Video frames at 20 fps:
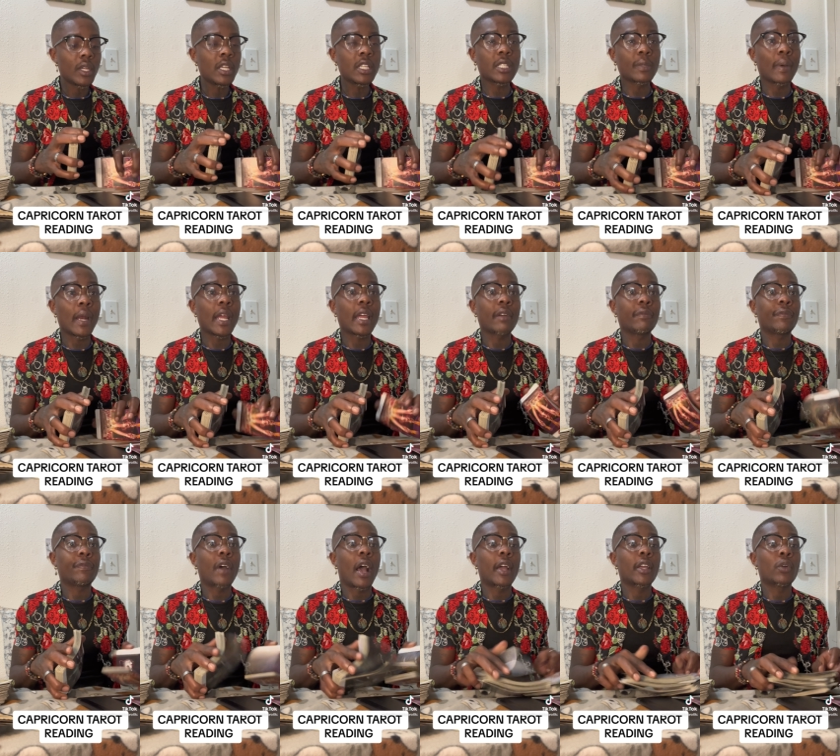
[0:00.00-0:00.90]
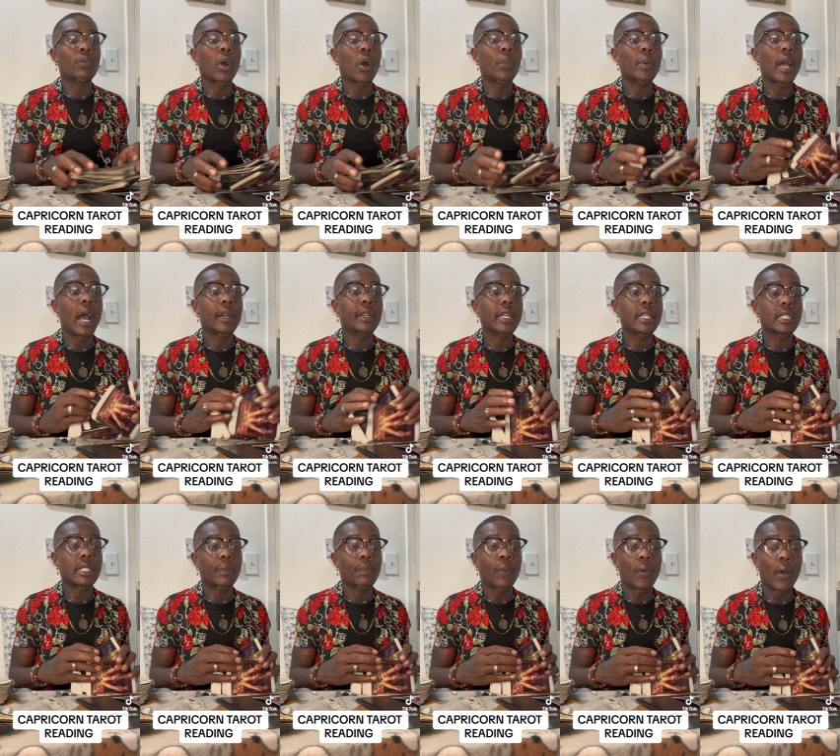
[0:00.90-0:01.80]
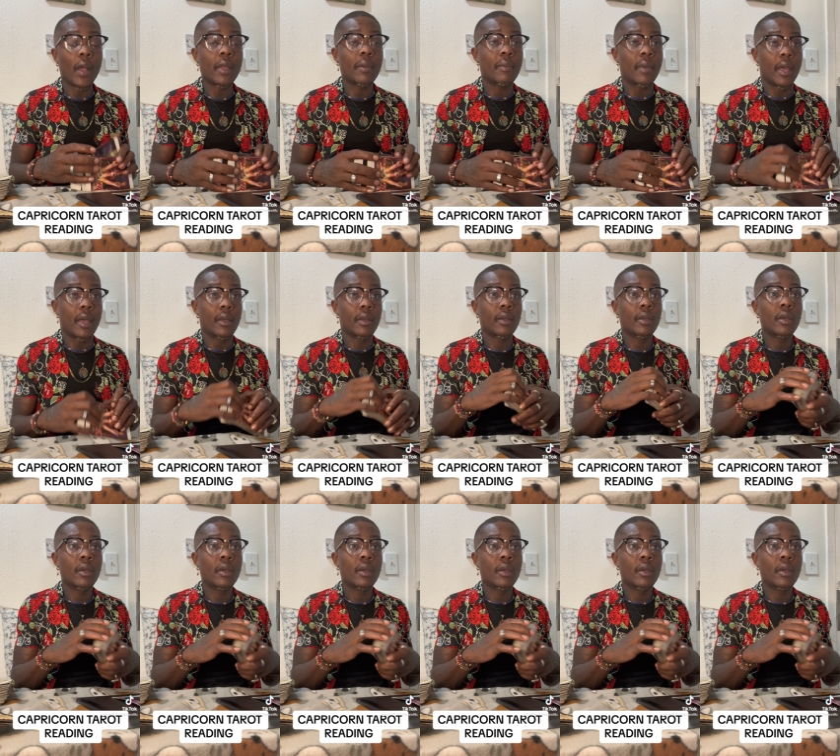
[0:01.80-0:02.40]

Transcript: Somebody got five-year-old. We got disappointment.